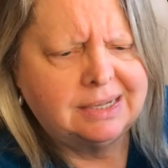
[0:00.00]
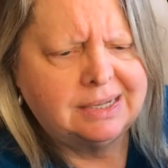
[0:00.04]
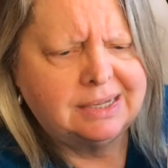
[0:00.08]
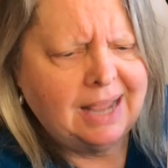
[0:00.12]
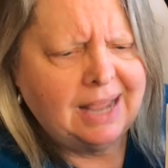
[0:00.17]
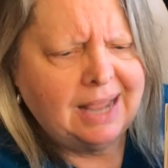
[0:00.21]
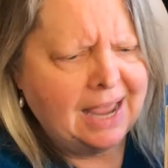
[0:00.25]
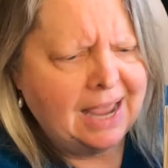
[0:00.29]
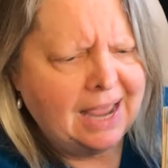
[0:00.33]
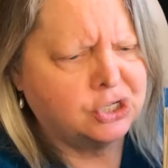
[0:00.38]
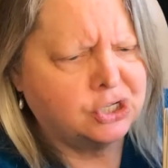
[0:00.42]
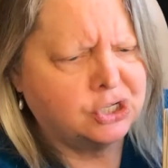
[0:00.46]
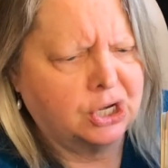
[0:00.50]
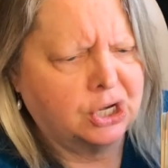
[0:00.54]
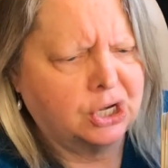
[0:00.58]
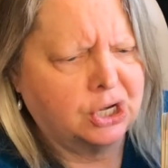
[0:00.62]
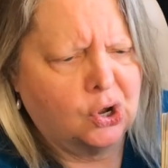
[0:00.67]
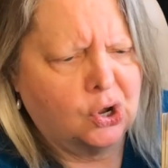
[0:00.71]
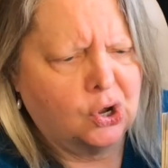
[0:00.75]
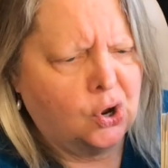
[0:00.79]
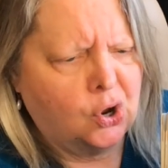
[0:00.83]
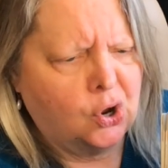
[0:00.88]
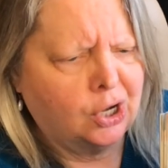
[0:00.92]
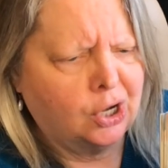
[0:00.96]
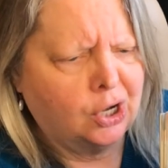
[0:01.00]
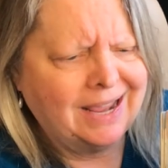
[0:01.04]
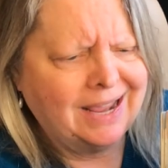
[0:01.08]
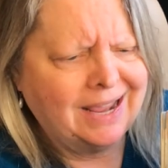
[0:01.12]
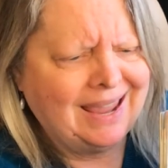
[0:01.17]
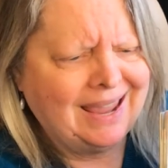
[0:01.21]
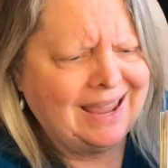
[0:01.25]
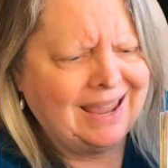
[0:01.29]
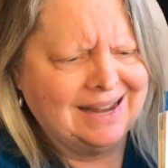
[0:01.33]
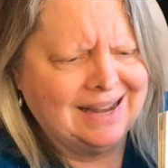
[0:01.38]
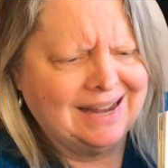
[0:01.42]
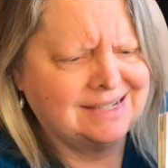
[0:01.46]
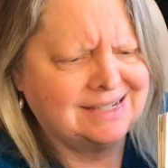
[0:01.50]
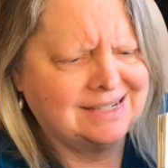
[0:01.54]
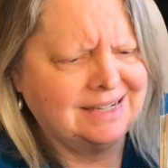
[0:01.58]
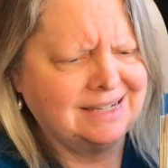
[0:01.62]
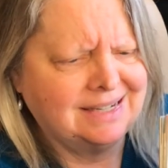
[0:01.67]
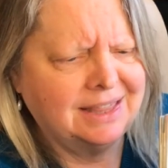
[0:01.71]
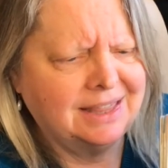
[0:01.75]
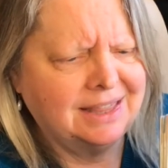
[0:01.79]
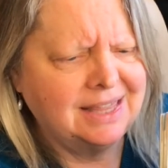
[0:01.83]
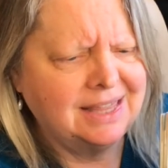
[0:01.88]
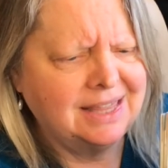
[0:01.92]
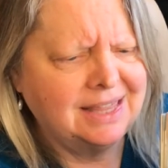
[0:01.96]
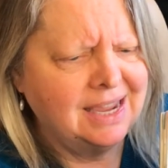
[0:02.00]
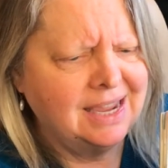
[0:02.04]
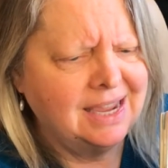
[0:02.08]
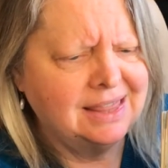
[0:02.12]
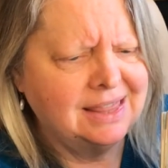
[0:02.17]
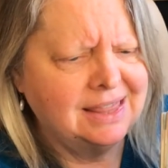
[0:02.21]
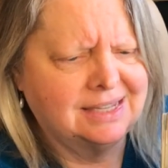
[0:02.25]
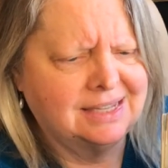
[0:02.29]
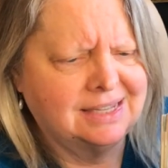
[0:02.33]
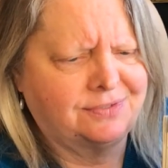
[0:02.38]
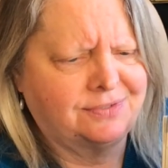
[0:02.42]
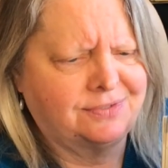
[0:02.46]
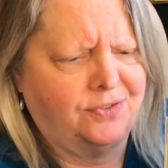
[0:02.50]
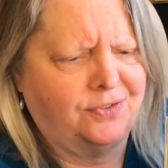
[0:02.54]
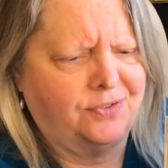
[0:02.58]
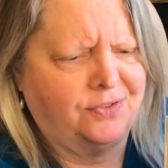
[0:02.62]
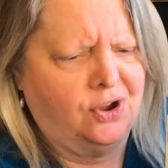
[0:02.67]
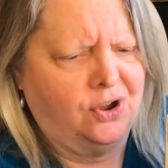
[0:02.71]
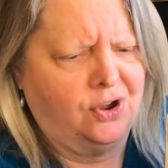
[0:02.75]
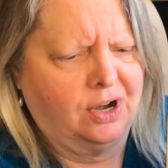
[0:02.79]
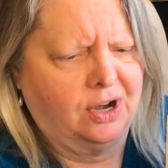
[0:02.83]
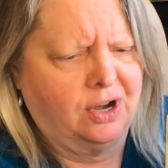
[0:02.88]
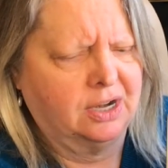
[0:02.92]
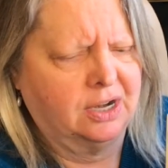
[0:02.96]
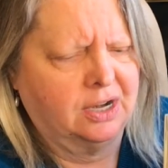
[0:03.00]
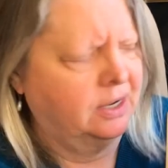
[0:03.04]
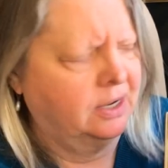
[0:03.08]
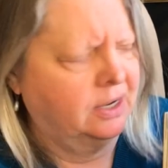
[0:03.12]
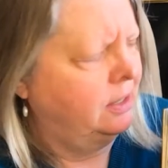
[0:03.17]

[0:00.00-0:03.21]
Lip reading: Dash it all, I can't see a thing in this fog.